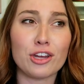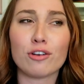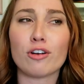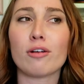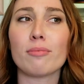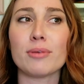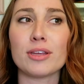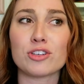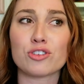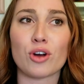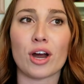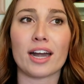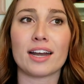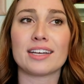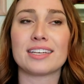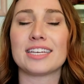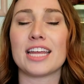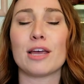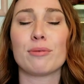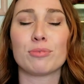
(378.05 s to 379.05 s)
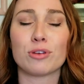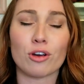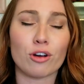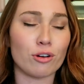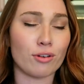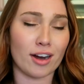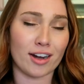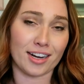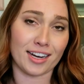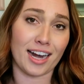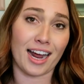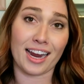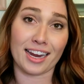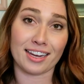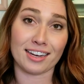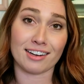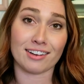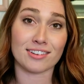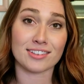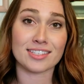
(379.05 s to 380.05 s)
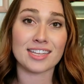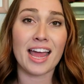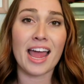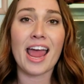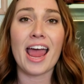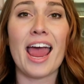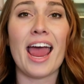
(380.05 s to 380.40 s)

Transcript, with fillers: You don't want to be trying to tiptoe around in high heels.